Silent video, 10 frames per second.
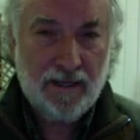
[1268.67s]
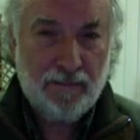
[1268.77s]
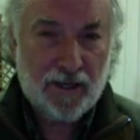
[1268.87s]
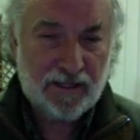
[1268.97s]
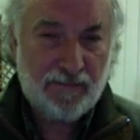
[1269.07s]

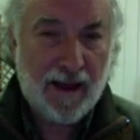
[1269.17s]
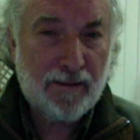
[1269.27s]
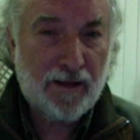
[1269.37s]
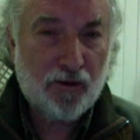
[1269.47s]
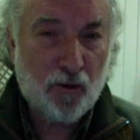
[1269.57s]
Because
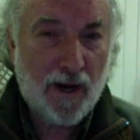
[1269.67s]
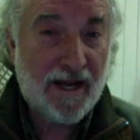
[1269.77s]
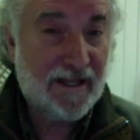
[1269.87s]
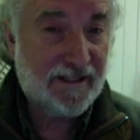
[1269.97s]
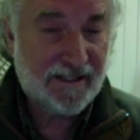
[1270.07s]
Babylon the Great
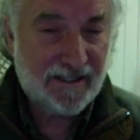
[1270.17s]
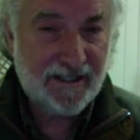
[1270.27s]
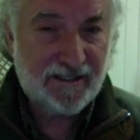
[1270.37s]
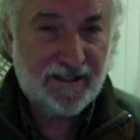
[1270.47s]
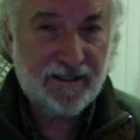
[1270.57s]
has
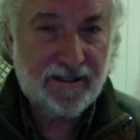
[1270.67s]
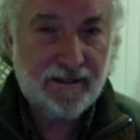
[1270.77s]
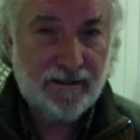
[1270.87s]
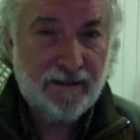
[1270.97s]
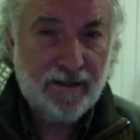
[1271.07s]
existed
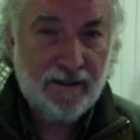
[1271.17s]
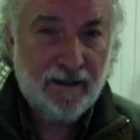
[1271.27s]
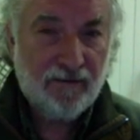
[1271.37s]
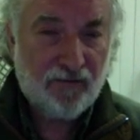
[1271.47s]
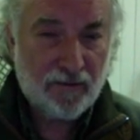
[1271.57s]

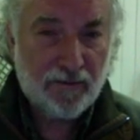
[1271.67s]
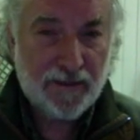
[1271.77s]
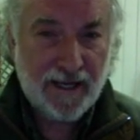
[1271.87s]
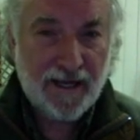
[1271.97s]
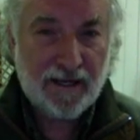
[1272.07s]
from the
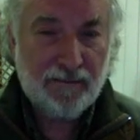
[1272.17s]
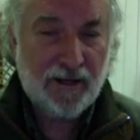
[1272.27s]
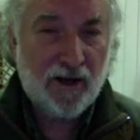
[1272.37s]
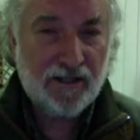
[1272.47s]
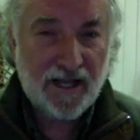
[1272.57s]
beginning,
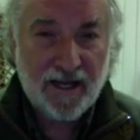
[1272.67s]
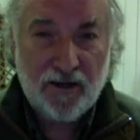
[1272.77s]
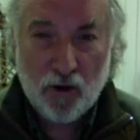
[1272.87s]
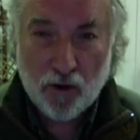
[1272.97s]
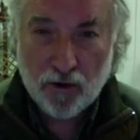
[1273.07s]
because in
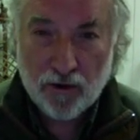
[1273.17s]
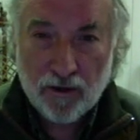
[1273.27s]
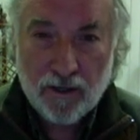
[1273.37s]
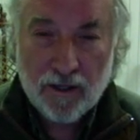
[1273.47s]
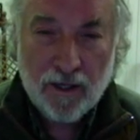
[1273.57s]
her
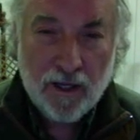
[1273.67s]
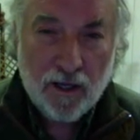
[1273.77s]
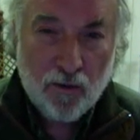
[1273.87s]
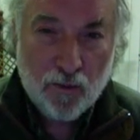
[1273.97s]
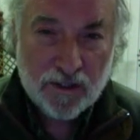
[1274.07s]

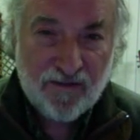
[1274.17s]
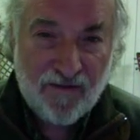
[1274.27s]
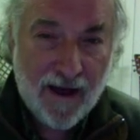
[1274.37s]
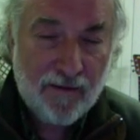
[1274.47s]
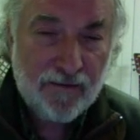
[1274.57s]
was
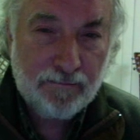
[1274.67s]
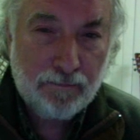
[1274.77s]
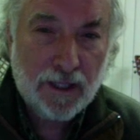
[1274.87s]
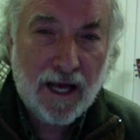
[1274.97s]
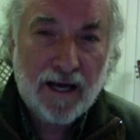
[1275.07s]
found the
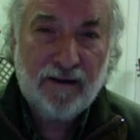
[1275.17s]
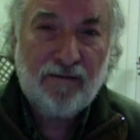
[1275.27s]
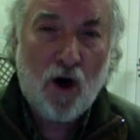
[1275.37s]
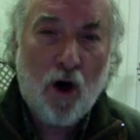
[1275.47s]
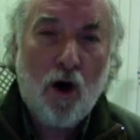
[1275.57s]
blood of
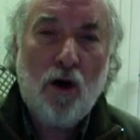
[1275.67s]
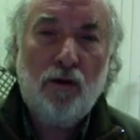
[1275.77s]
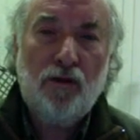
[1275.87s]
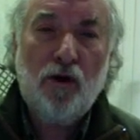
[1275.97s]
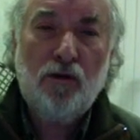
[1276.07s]
all
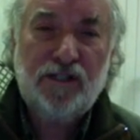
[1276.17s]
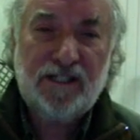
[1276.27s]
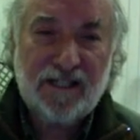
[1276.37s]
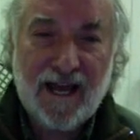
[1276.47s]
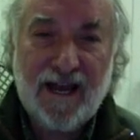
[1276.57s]
those
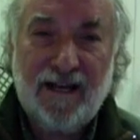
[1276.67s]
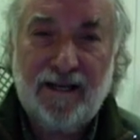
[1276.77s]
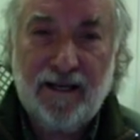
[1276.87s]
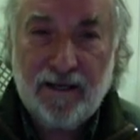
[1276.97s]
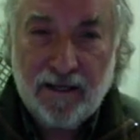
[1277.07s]

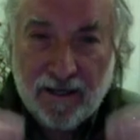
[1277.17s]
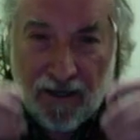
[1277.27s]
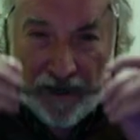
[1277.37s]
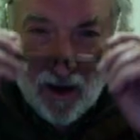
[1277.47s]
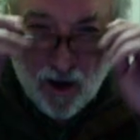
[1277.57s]
slain
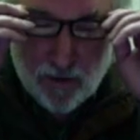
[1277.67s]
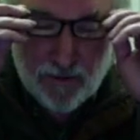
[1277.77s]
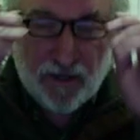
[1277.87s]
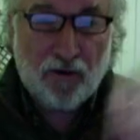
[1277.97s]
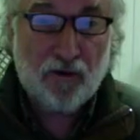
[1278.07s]
on
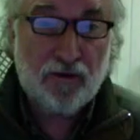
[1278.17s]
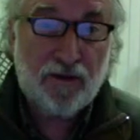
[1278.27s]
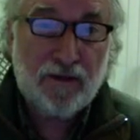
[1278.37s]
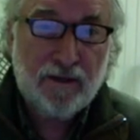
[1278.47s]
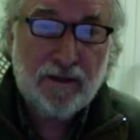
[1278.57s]
the earth.